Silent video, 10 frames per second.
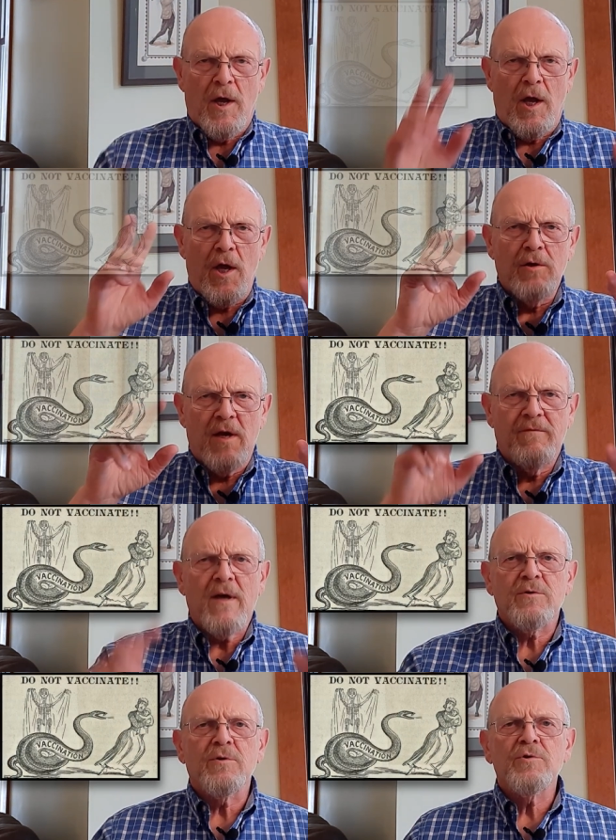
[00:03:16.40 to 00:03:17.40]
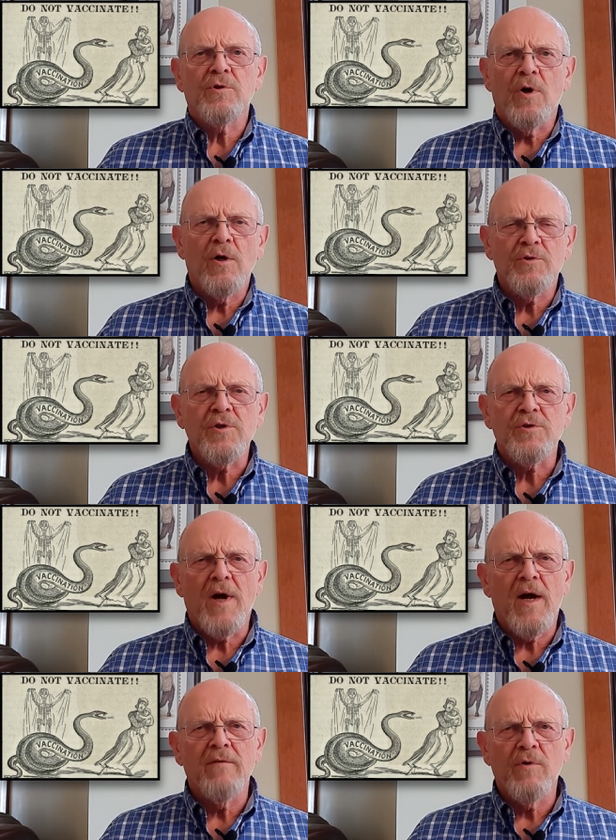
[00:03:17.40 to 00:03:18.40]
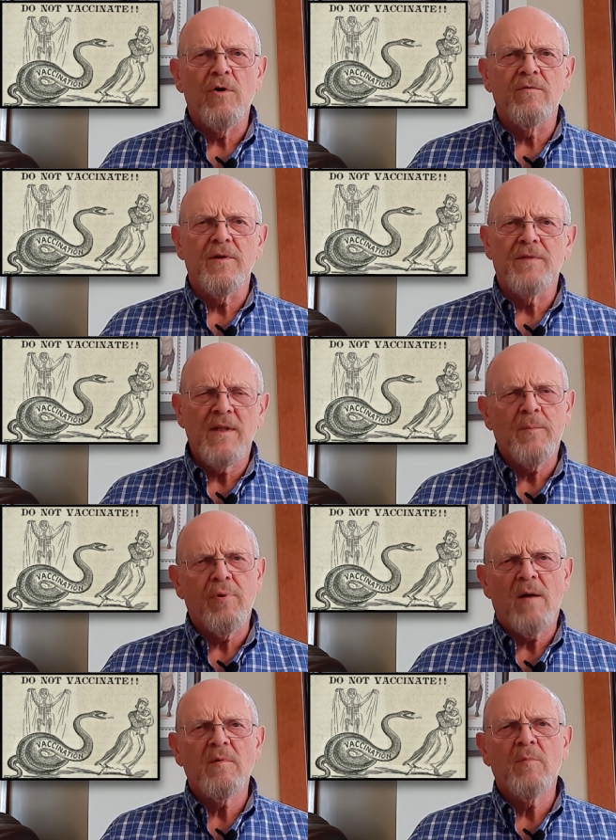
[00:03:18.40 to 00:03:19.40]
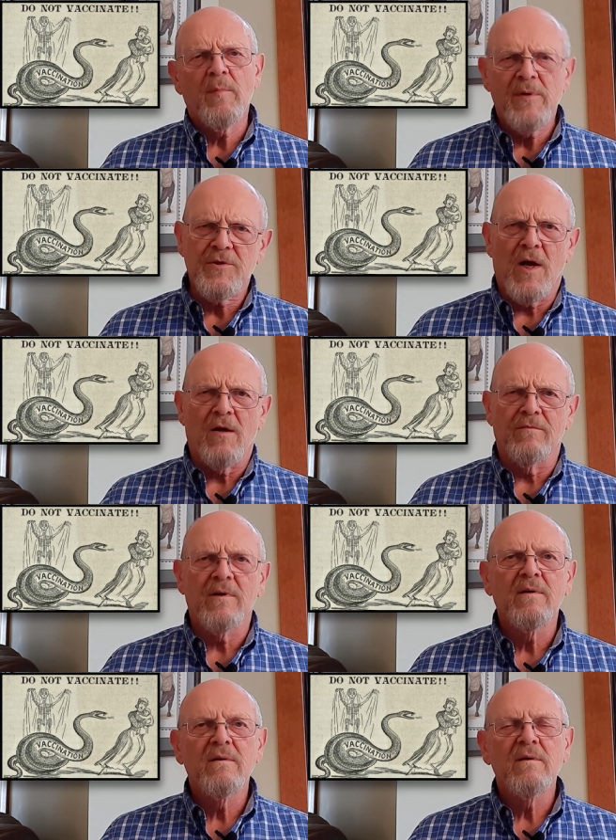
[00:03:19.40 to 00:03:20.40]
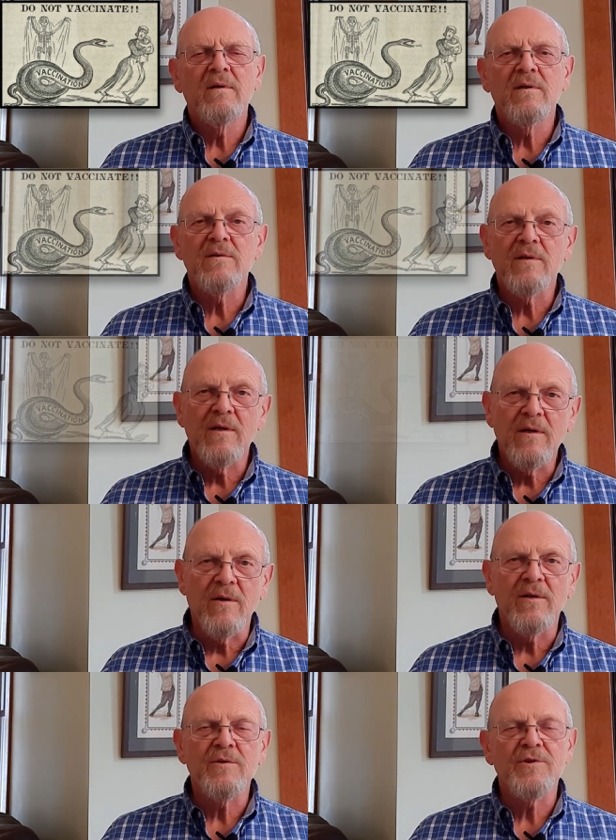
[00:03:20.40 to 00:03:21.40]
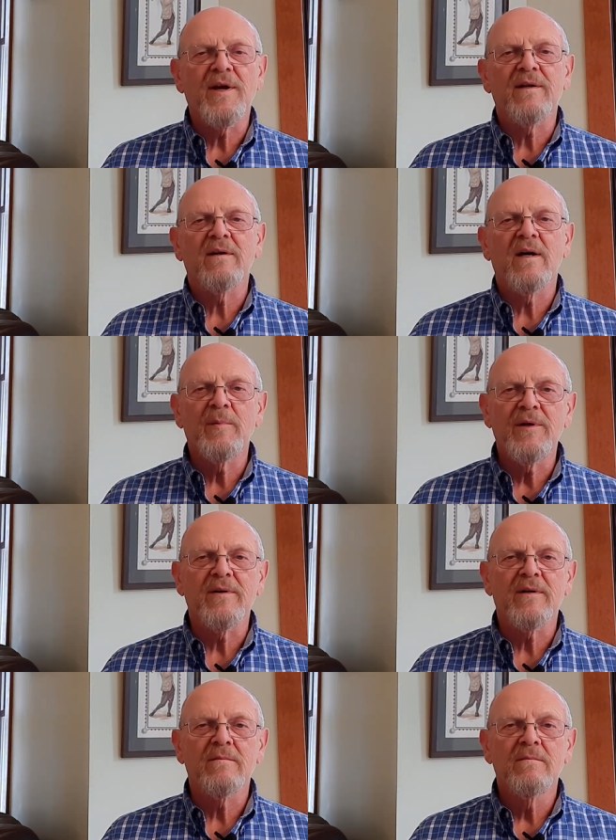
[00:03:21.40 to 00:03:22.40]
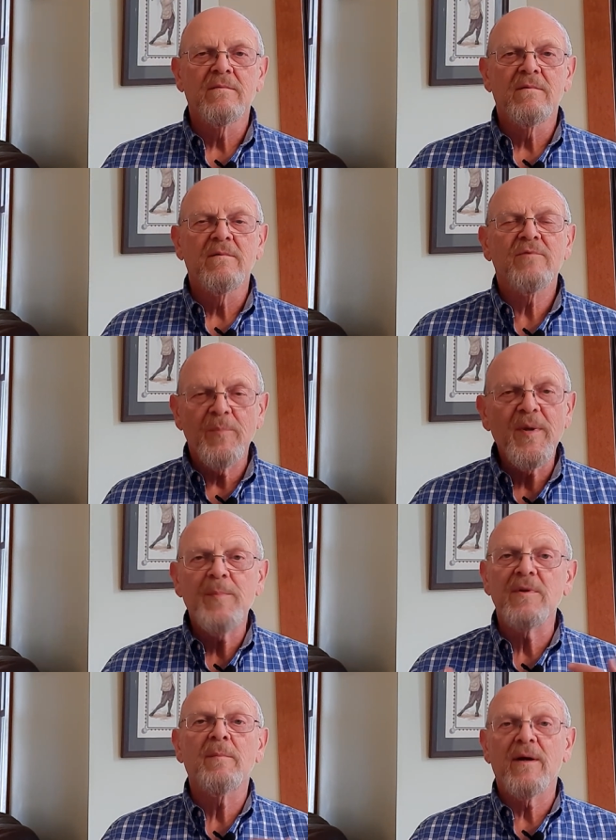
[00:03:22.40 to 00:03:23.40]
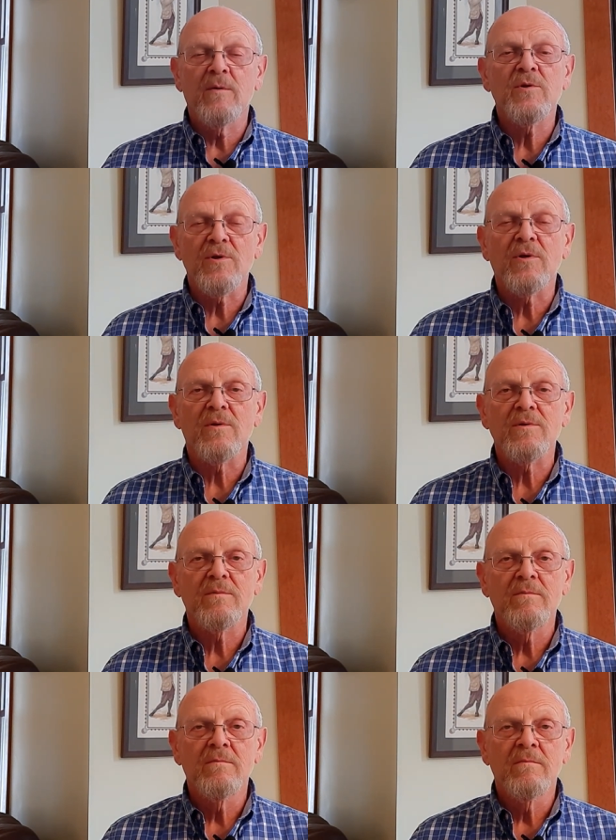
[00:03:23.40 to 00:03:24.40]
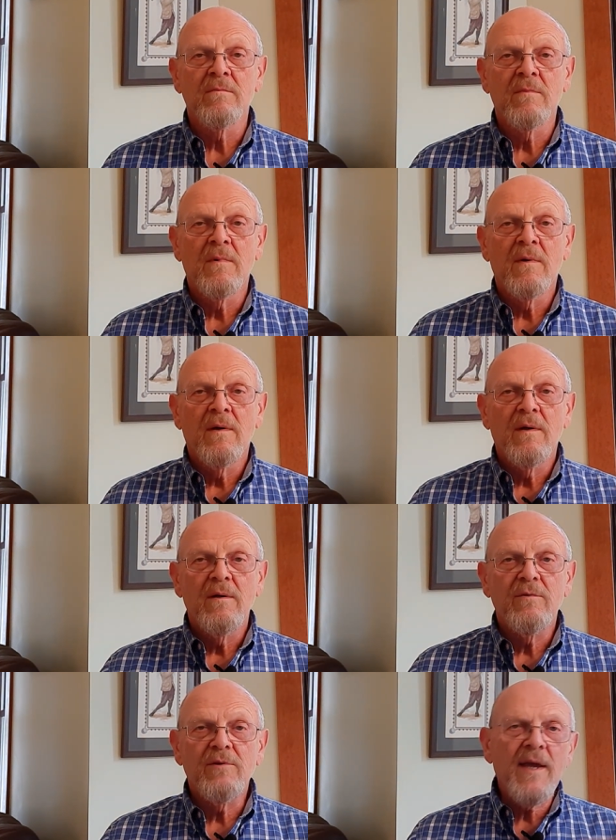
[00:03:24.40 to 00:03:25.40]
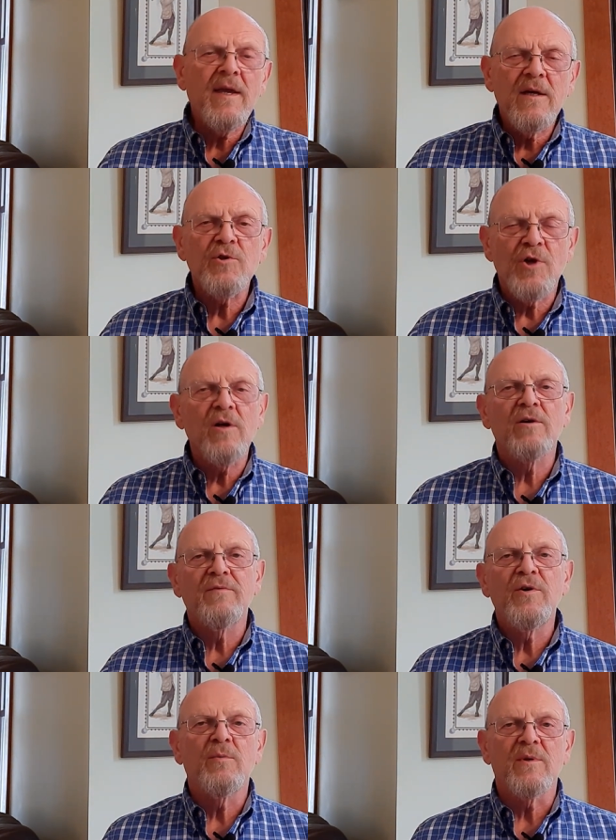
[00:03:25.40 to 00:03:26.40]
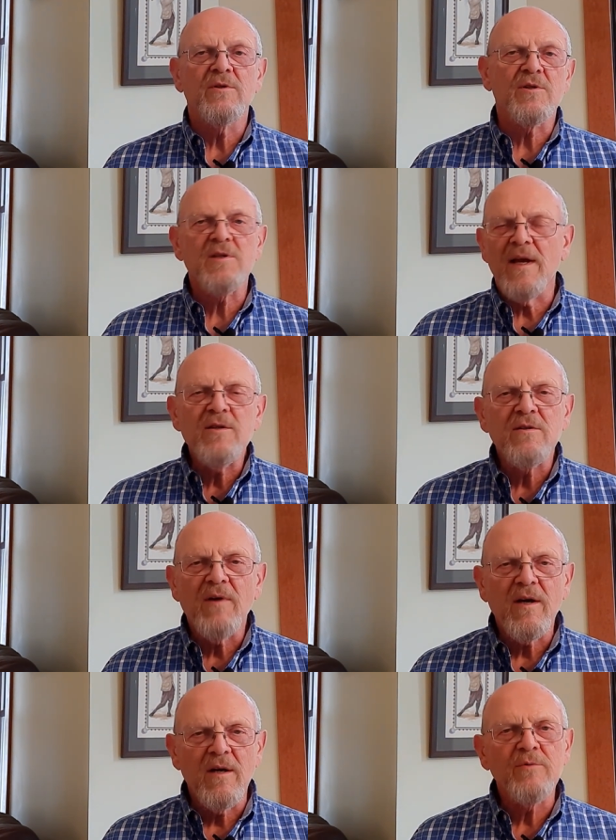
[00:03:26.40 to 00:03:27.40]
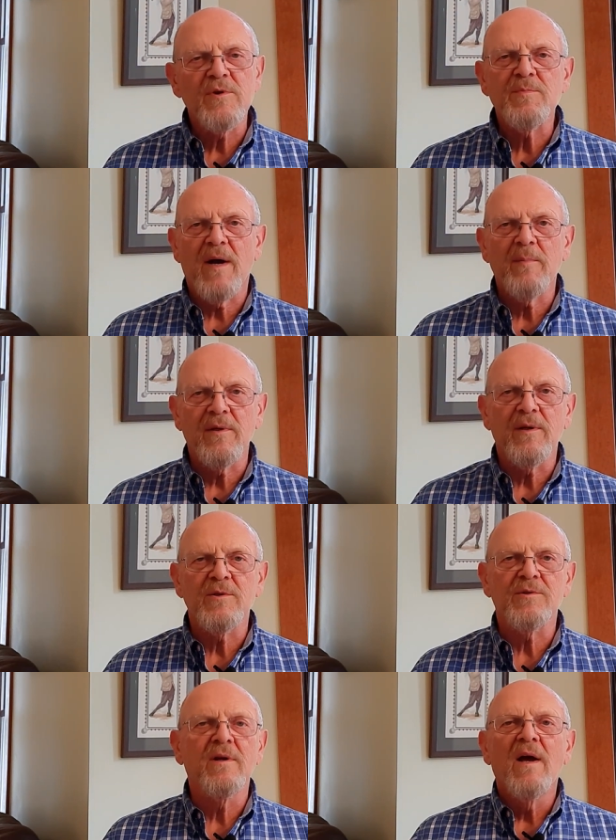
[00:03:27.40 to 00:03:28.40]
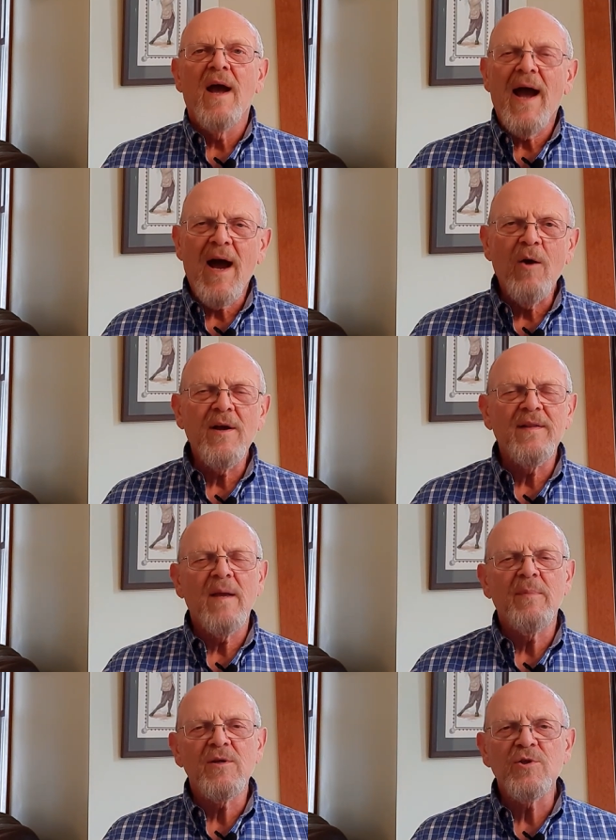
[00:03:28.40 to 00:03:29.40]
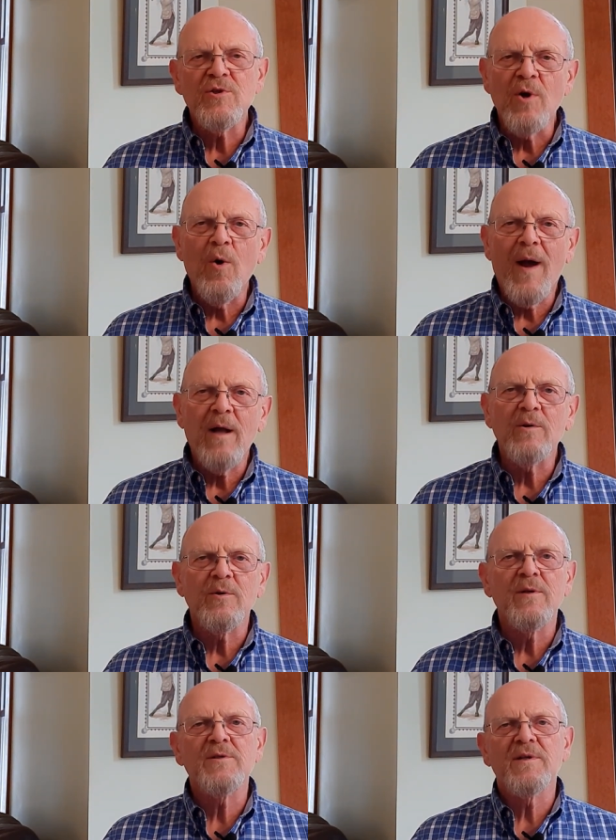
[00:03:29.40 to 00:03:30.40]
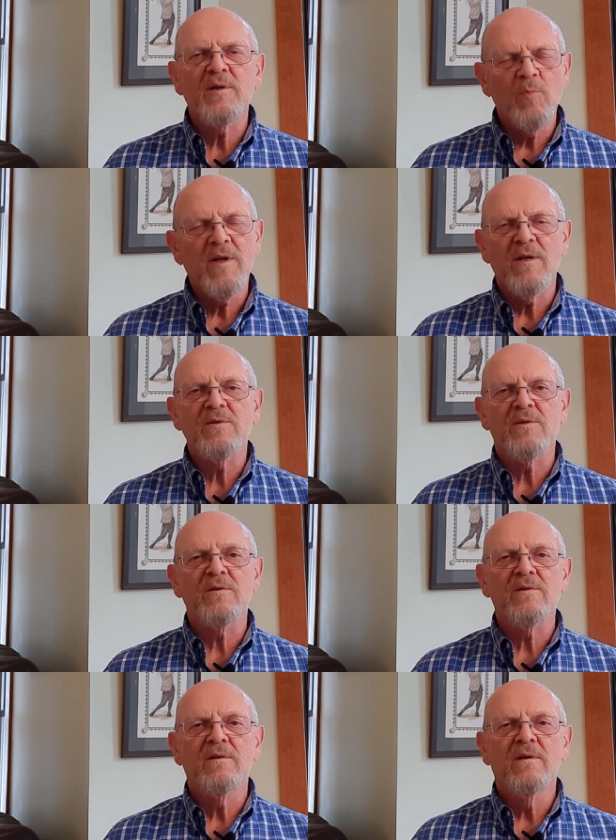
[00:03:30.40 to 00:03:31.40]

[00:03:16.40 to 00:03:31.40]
"Anti-vaxxers should all just die of COVID, then the problem would be solved," is the current chant I'm hearing from people in my own circles. Taking a chunk of humans, a slice of our country's population, how can they be so altruistic in one instance